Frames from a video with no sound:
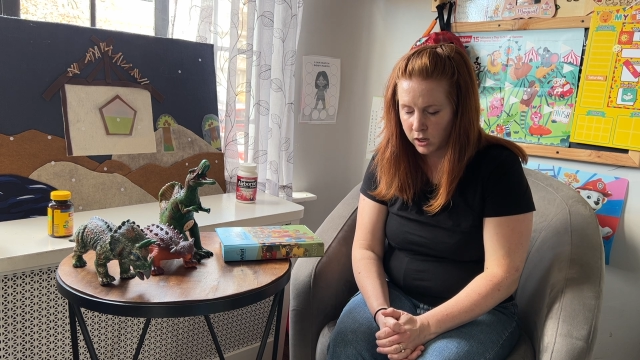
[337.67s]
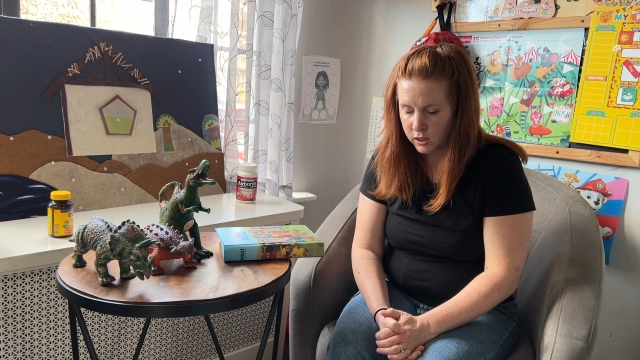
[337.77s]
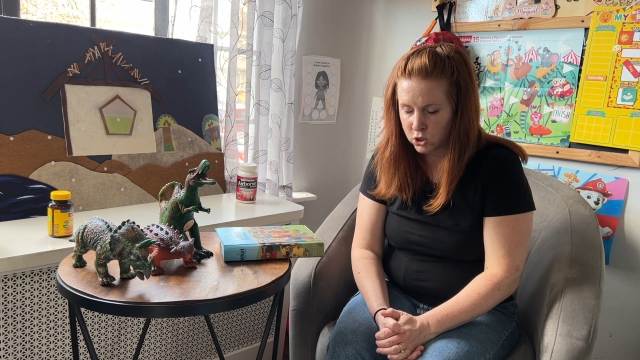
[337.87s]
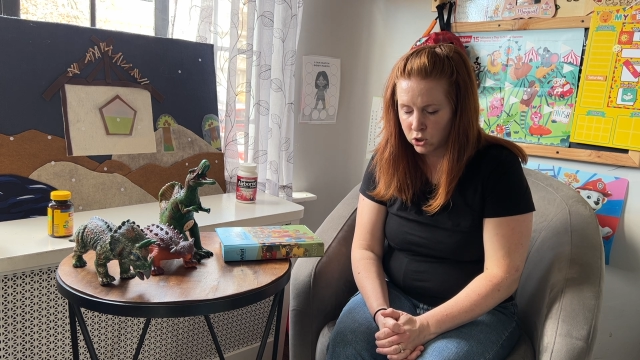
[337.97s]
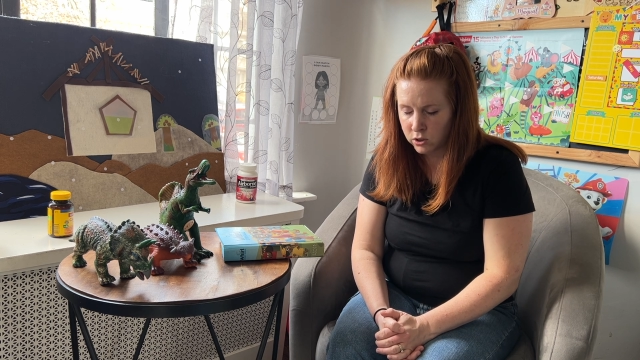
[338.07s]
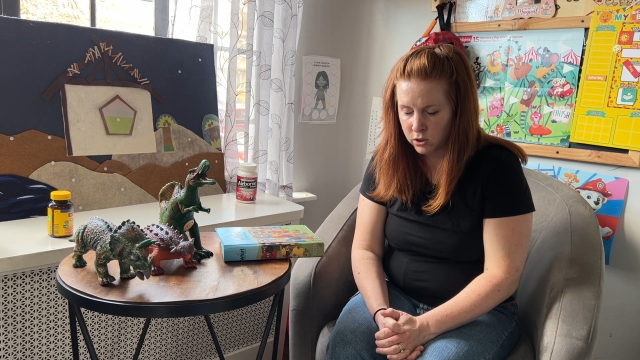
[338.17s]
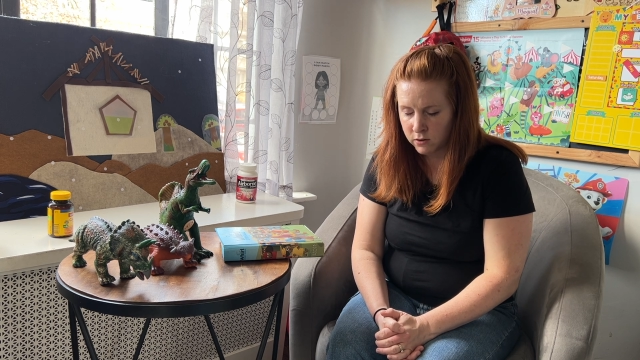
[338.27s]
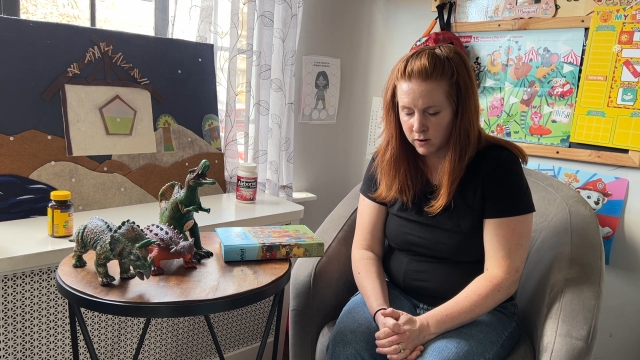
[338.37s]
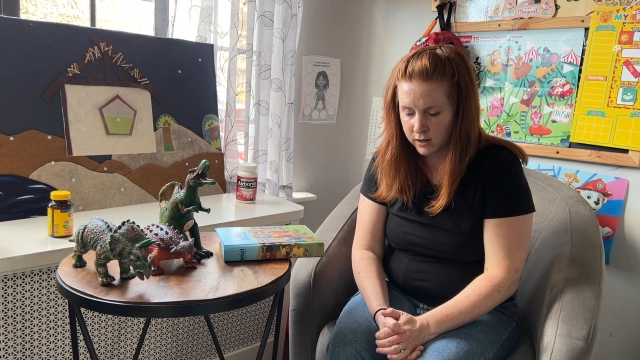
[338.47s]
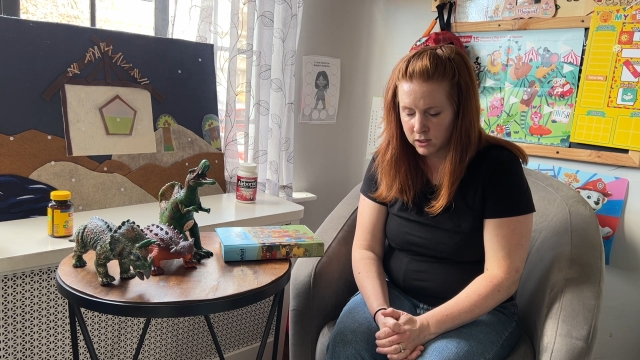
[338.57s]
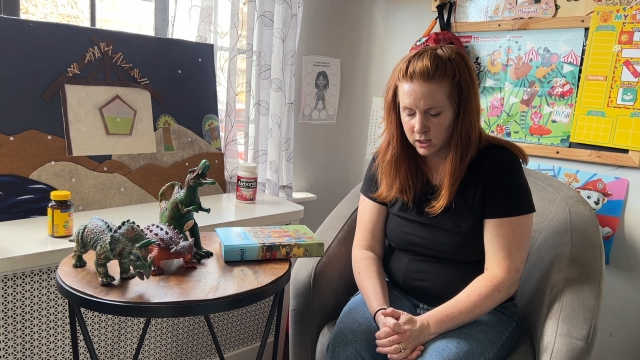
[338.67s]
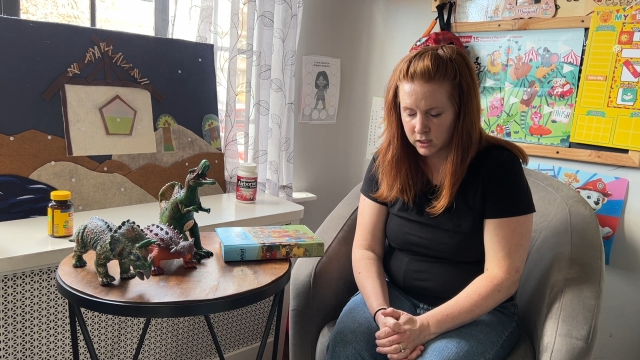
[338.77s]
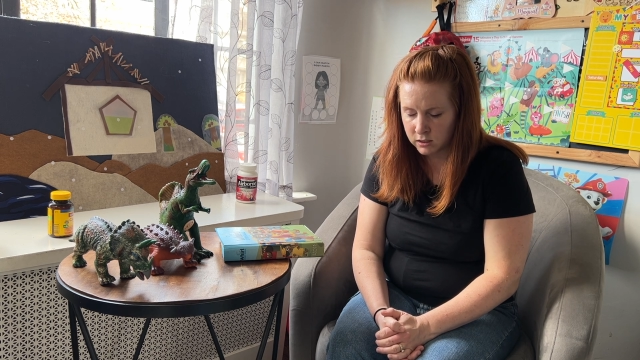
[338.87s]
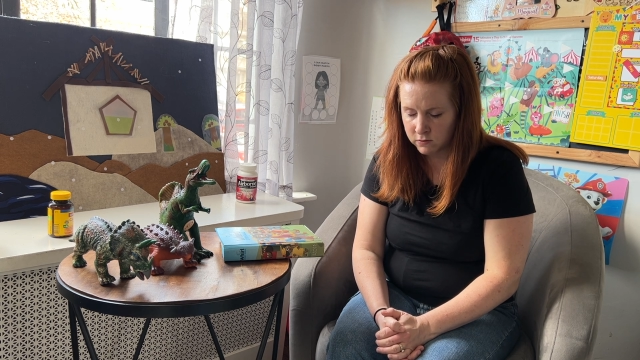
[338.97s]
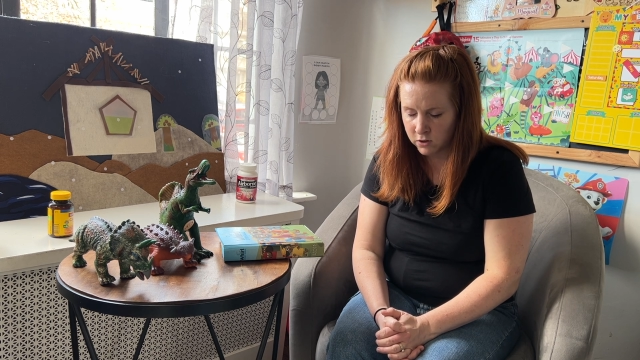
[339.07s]
children around
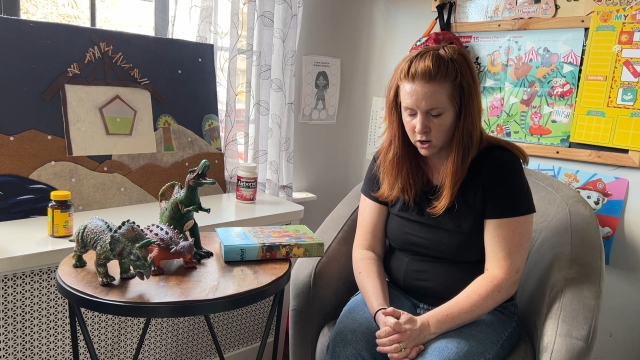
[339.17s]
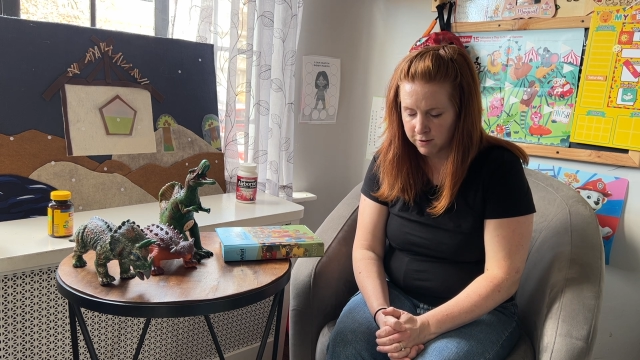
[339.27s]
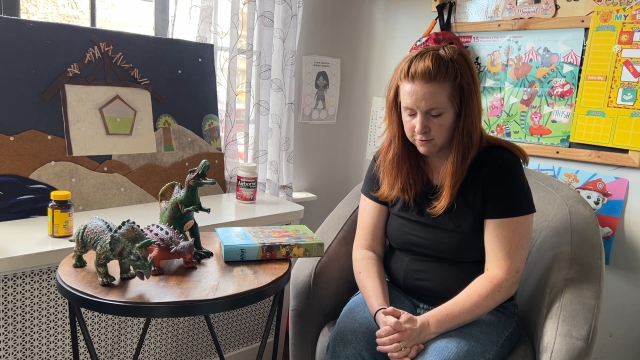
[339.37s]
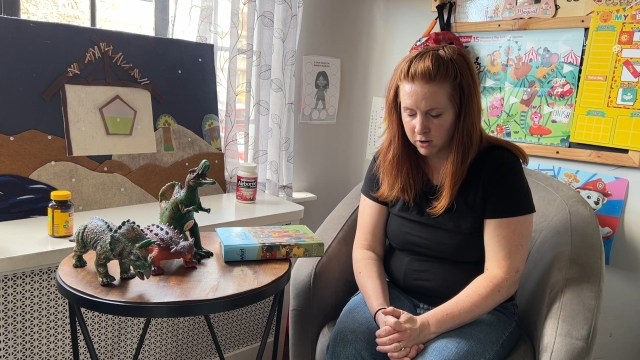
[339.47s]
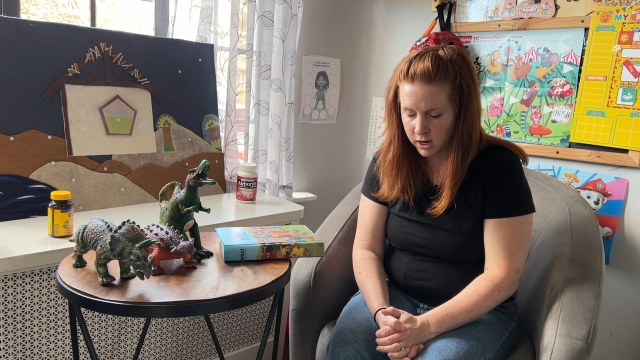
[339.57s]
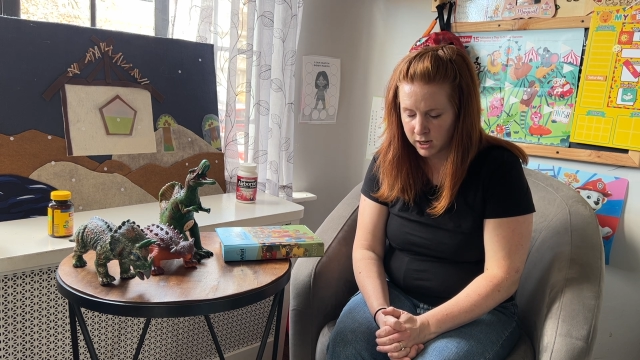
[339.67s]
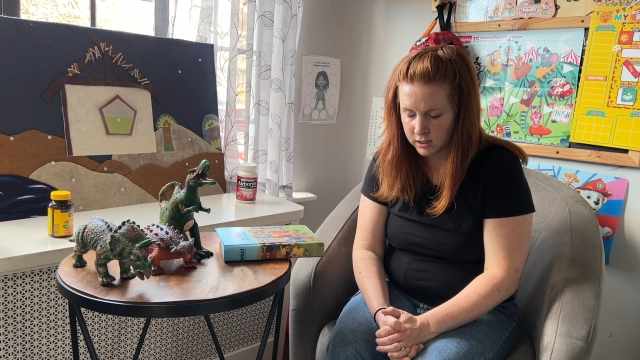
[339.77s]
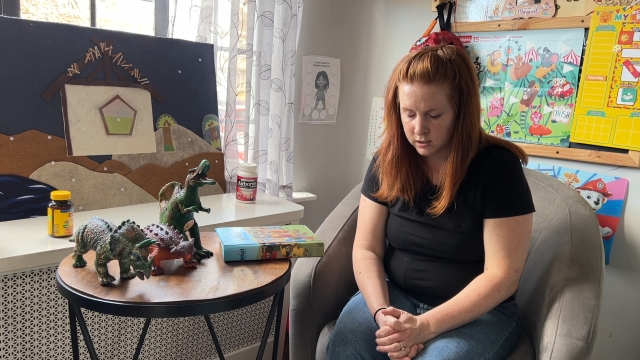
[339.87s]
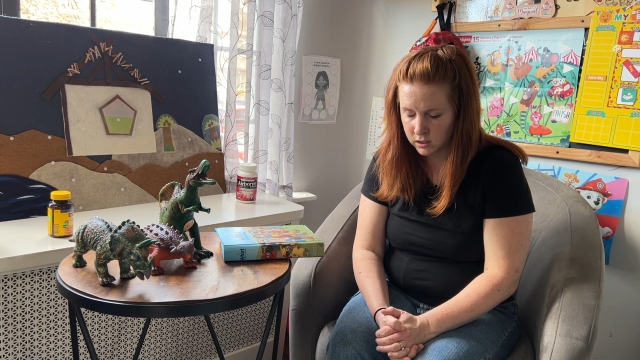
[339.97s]
us, for our friends